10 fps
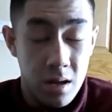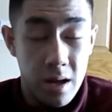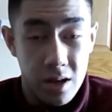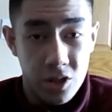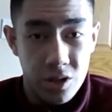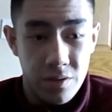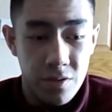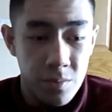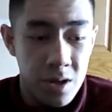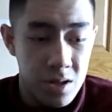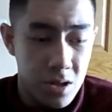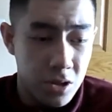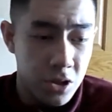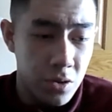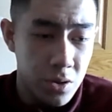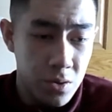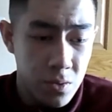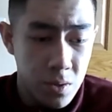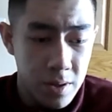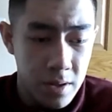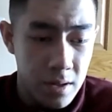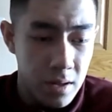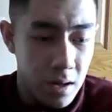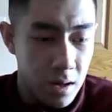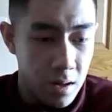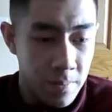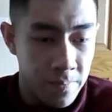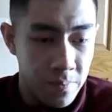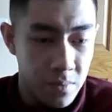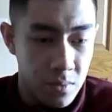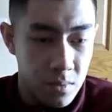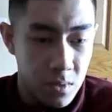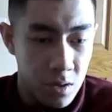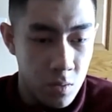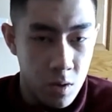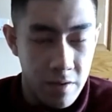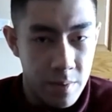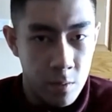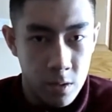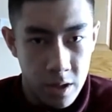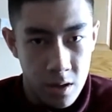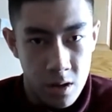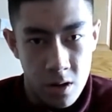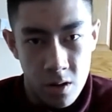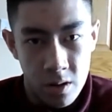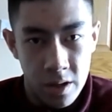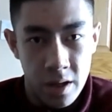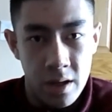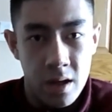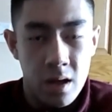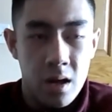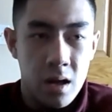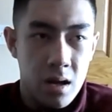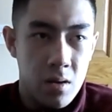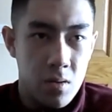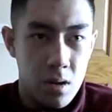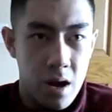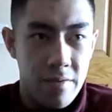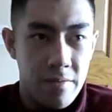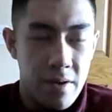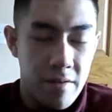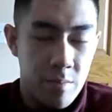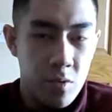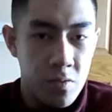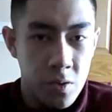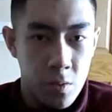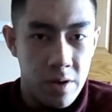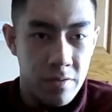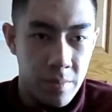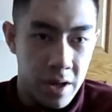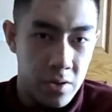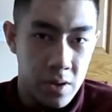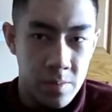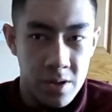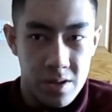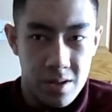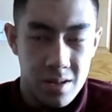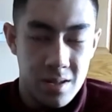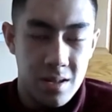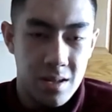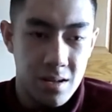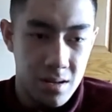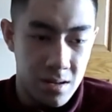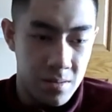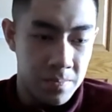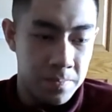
actually, in a few minutes, I'll show you, um, you know, what I've been working on currently. I've, I've moved away from Halo helmets, um,